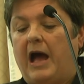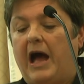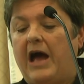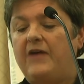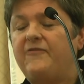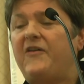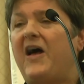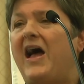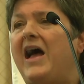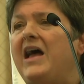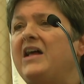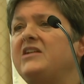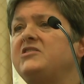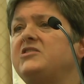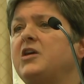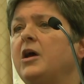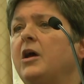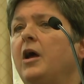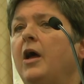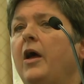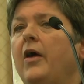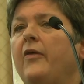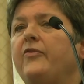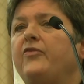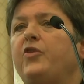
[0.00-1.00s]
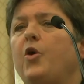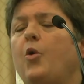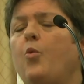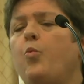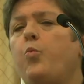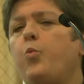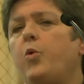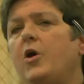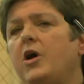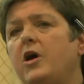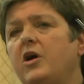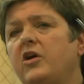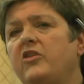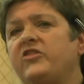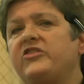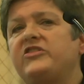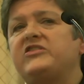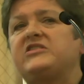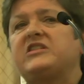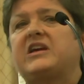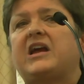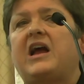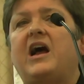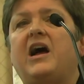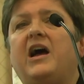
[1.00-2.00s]
I've had the
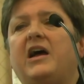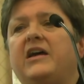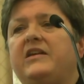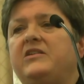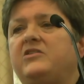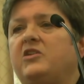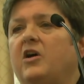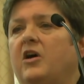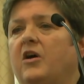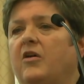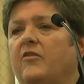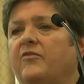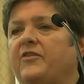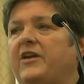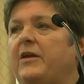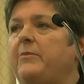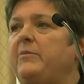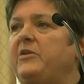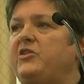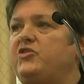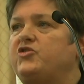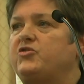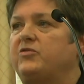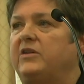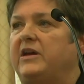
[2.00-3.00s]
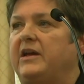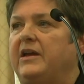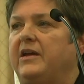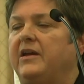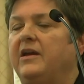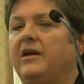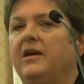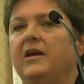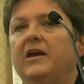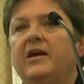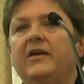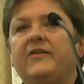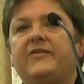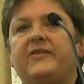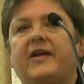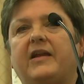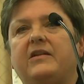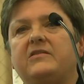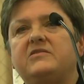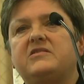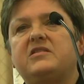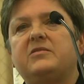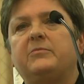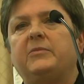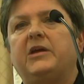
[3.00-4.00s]
worst kind of imagery
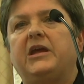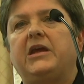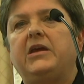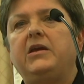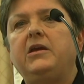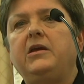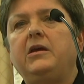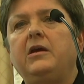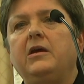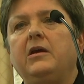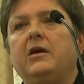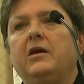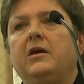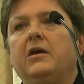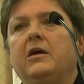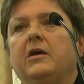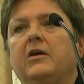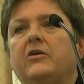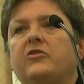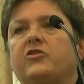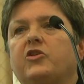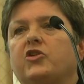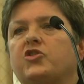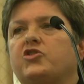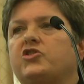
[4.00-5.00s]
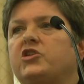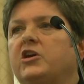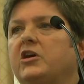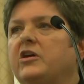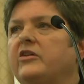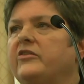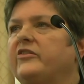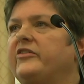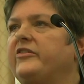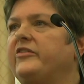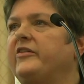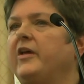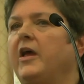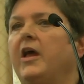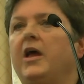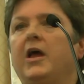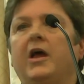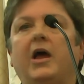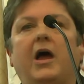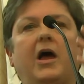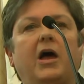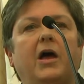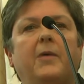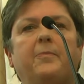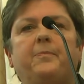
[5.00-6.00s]
sent to me, such as
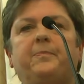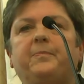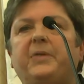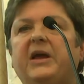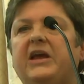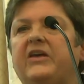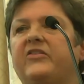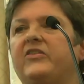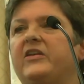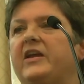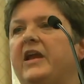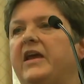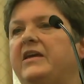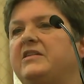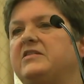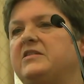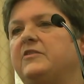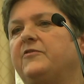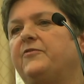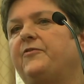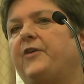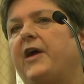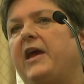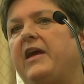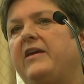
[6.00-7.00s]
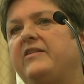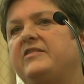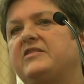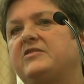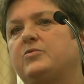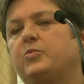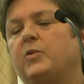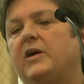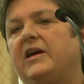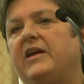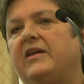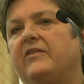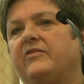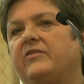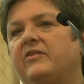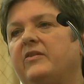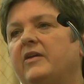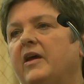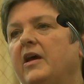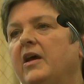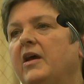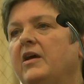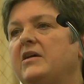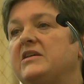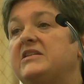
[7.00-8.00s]
a pixelated face with
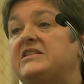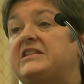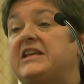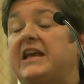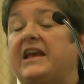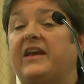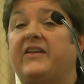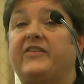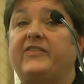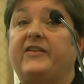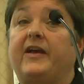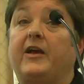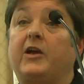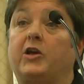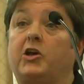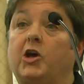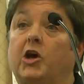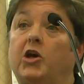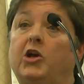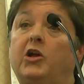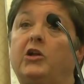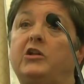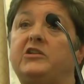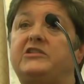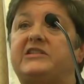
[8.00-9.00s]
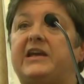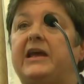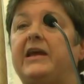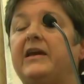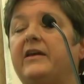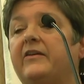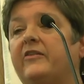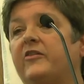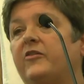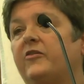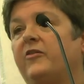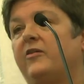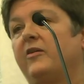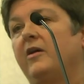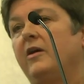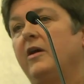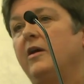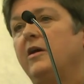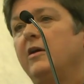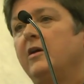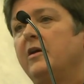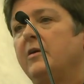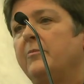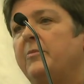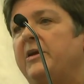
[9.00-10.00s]
six girl dicks
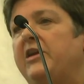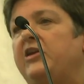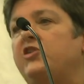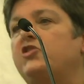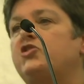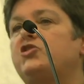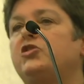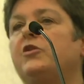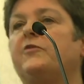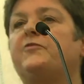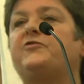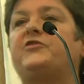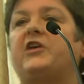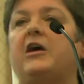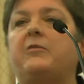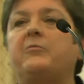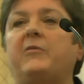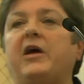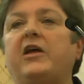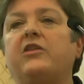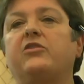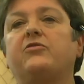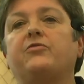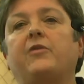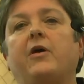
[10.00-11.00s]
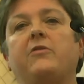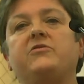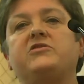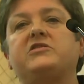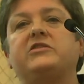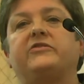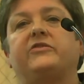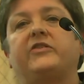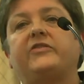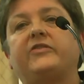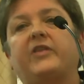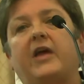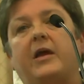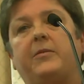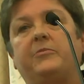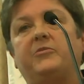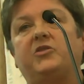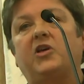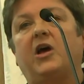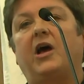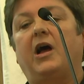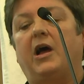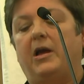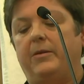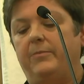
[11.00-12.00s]
being shoved down my throat at the same
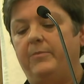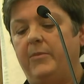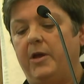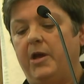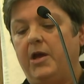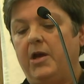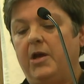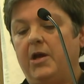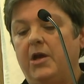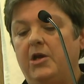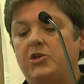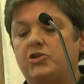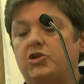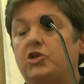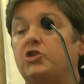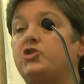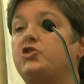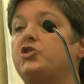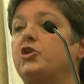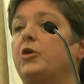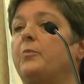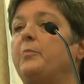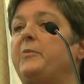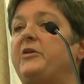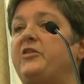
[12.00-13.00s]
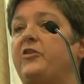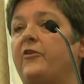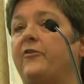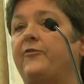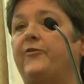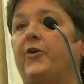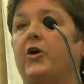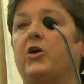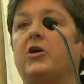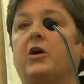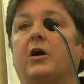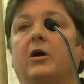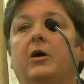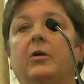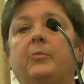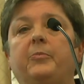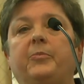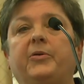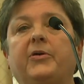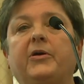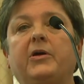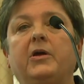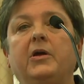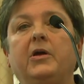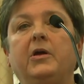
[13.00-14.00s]
time to shut me the fuck
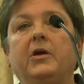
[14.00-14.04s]
up.